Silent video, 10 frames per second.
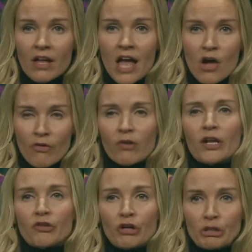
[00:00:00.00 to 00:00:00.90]

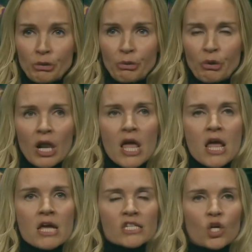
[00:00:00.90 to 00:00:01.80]
regulatory tool.
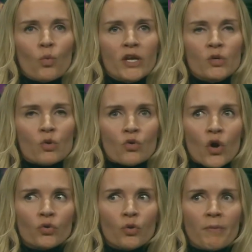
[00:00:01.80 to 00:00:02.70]
So when you
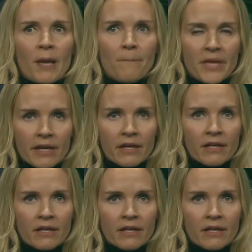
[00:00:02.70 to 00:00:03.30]
grow to be big,